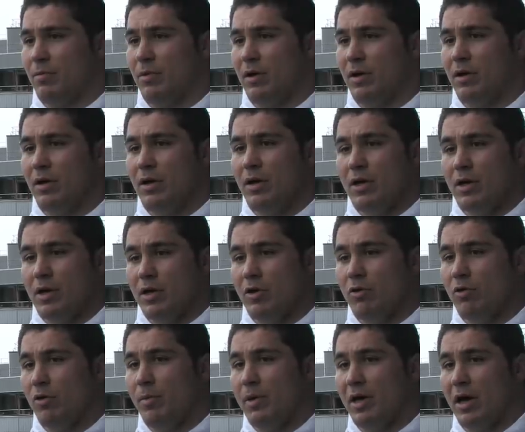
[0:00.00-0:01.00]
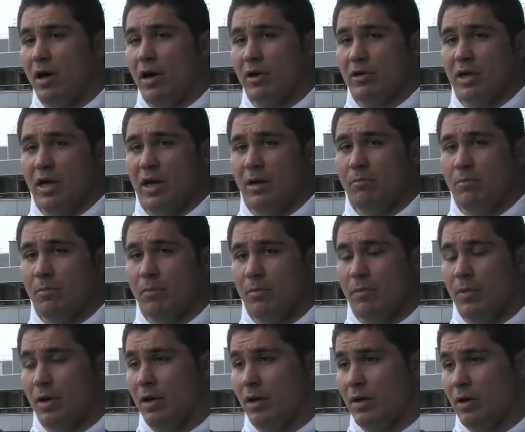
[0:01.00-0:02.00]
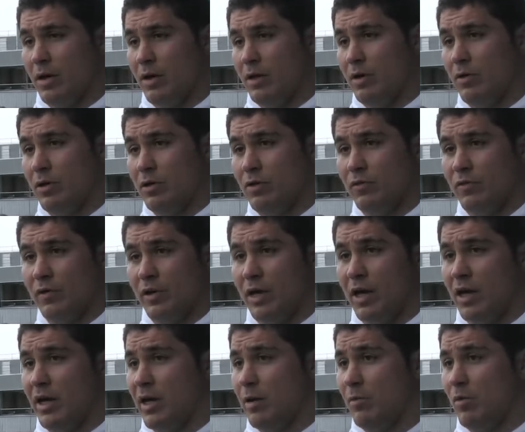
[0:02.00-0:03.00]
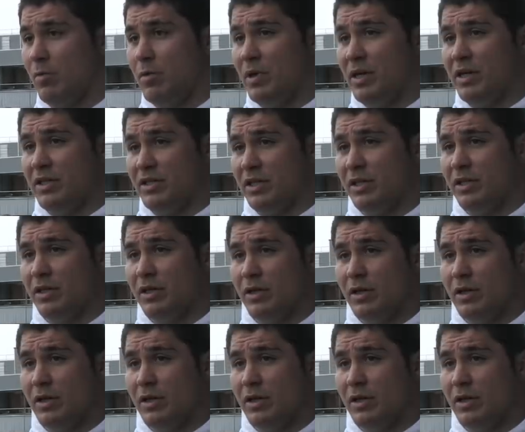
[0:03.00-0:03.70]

But, you know, it'll be a hard game, but, uh, you know, I don't think any game will be easy.